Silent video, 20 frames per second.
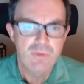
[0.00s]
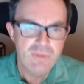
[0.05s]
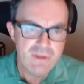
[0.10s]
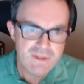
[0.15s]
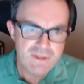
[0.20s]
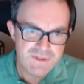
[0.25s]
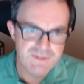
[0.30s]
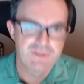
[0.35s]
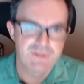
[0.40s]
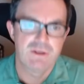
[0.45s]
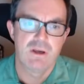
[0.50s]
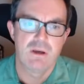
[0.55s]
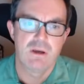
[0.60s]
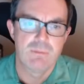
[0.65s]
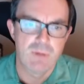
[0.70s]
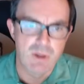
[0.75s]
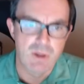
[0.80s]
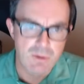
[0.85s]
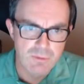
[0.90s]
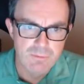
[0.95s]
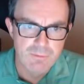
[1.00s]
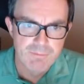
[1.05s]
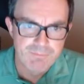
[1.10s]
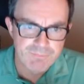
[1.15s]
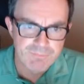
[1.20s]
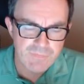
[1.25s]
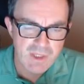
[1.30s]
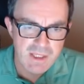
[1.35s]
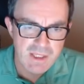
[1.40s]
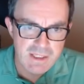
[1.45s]
this thermo
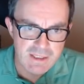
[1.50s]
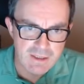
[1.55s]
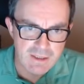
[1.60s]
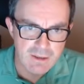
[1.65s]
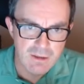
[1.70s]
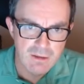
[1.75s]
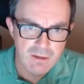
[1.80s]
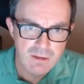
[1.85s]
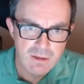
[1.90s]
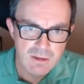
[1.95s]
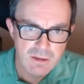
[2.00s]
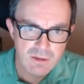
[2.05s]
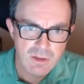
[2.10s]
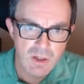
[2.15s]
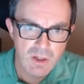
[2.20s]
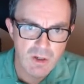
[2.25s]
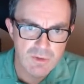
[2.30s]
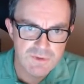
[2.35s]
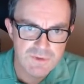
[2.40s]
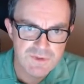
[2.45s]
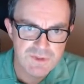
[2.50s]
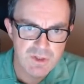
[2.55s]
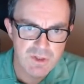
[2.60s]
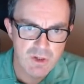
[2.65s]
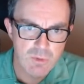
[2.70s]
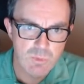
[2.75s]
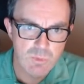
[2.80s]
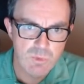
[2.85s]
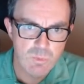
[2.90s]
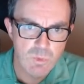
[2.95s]
here can't
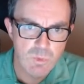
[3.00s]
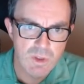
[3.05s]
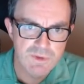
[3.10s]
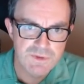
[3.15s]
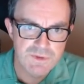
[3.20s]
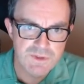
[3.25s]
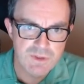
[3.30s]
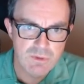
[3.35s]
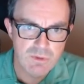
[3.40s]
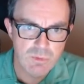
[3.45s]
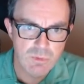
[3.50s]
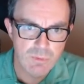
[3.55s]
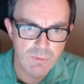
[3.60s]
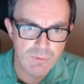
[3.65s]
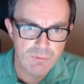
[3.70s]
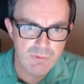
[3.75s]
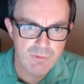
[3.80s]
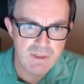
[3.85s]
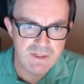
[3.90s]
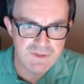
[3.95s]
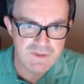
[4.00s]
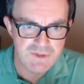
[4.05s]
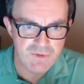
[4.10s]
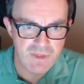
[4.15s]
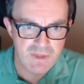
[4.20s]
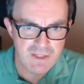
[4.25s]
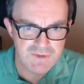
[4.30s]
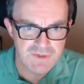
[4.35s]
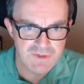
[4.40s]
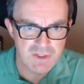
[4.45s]
start with 1, 2 or 3, so
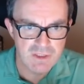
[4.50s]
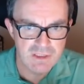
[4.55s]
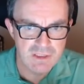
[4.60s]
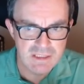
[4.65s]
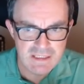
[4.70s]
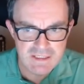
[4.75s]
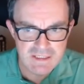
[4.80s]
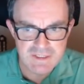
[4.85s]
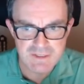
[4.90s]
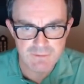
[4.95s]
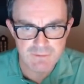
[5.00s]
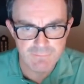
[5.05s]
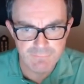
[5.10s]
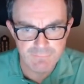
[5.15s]
that's at least a